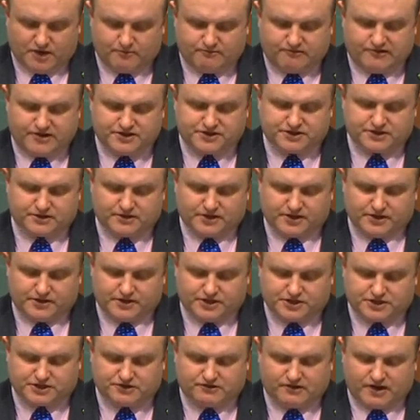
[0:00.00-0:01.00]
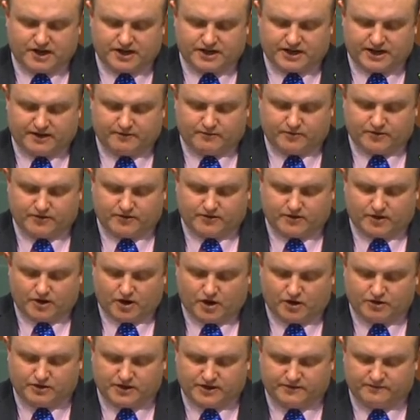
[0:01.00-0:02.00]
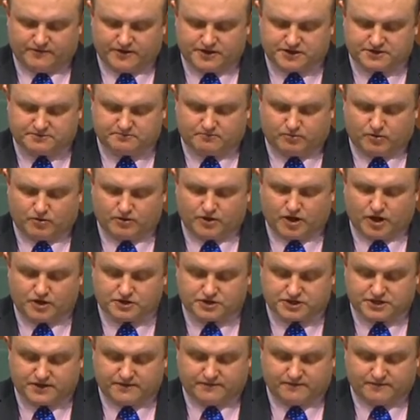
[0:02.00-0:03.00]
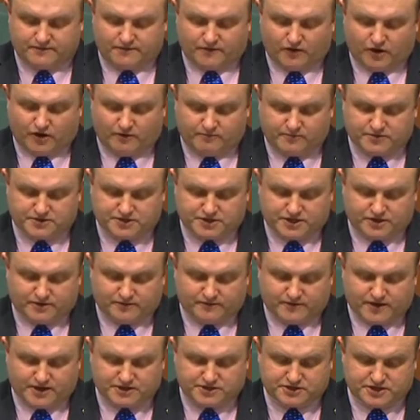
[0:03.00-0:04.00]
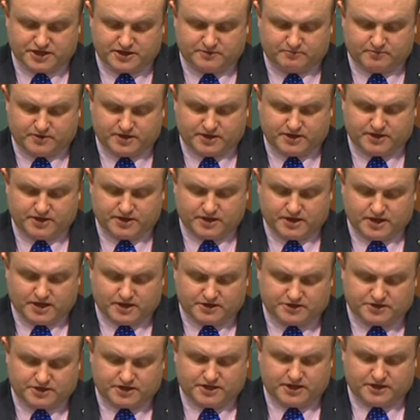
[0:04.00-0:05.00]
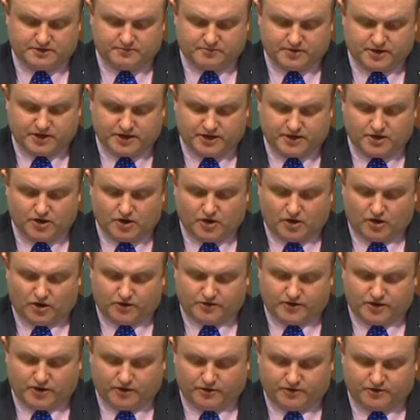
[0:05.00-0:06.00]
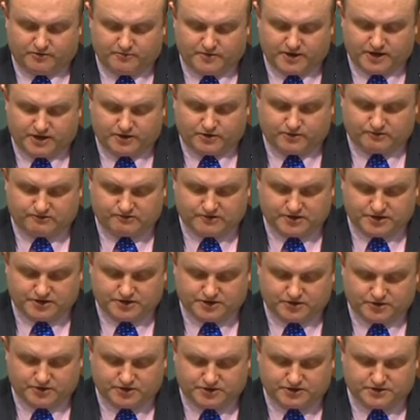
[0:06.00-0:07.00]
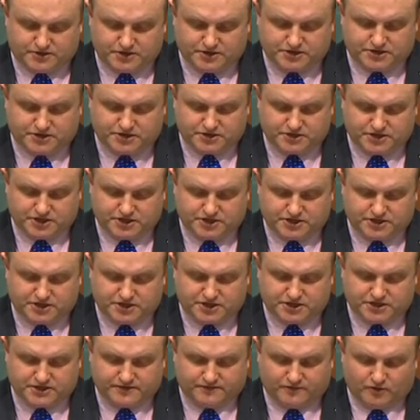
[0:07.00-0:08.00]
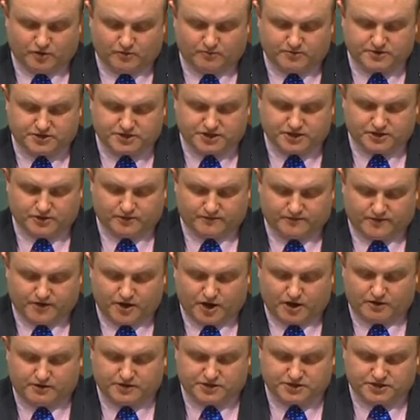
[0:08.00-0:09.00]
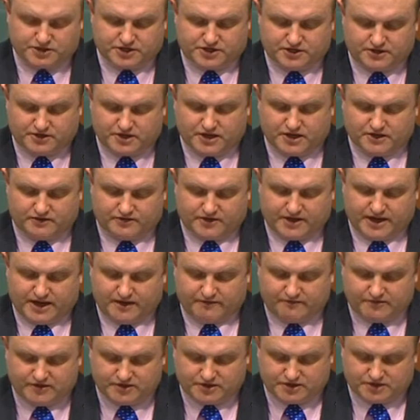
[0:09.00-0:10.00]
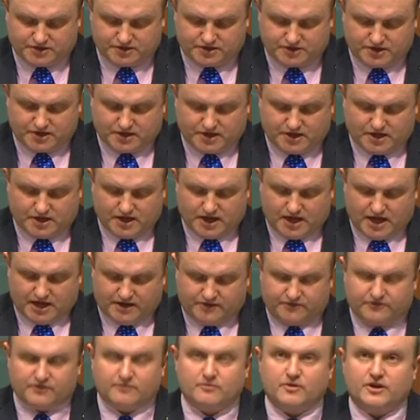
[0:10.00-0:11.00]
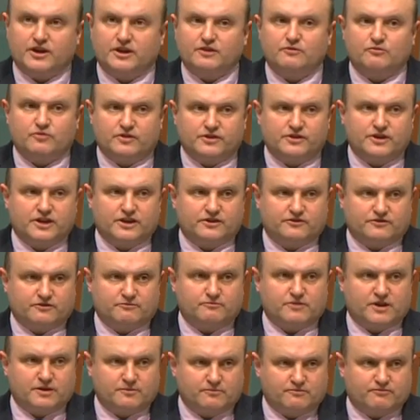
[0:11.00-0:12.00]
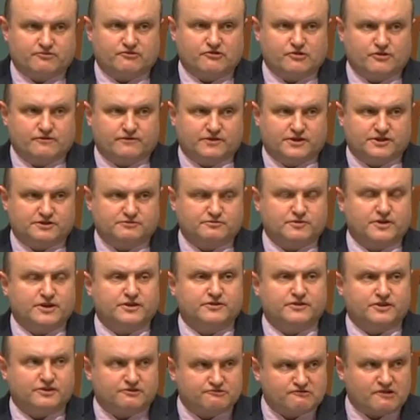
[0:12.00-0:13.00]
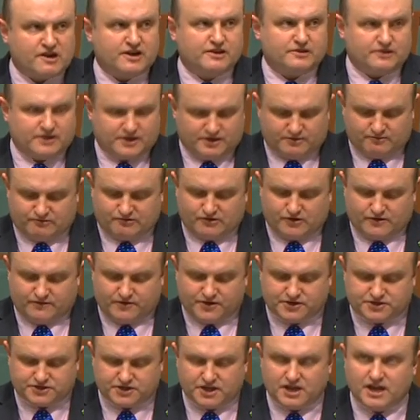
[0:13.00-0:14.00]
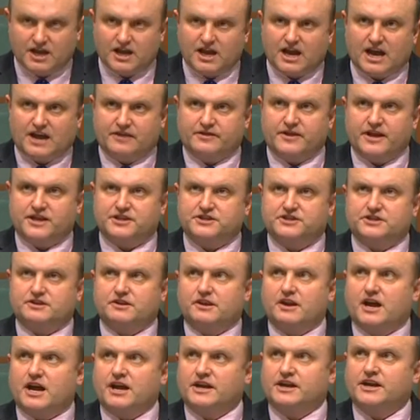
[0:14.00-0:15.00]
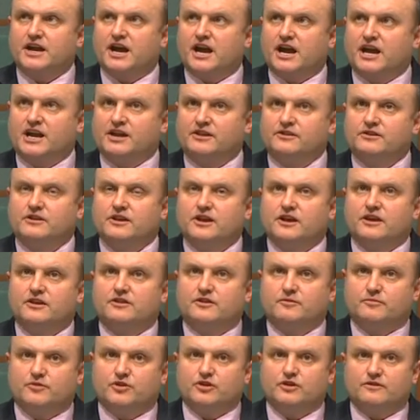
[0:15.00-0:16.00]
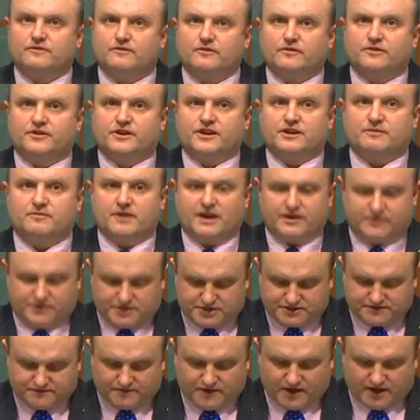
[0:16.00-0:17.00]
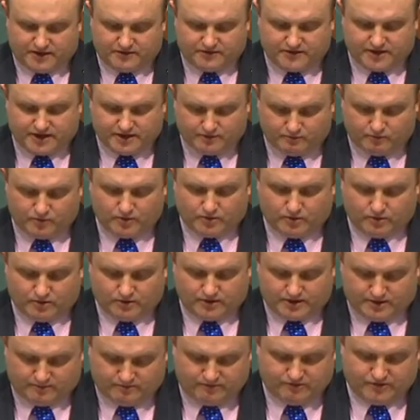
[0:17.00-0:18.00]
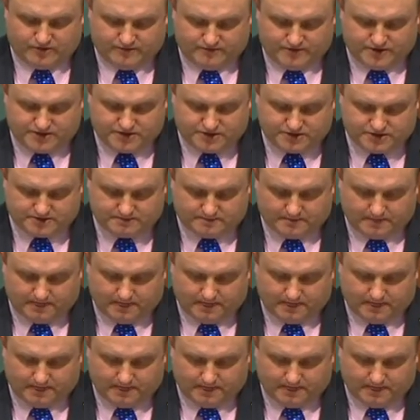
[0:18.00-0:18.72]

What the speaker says: Presently, the Australian government only invests 0.075% of our GDP on health and medical research. This is just 64% of the OECD average, And to me, we need to improve this. We need to greatly improve this. And that's, again, the beautiful thing about this fund. It will improve this.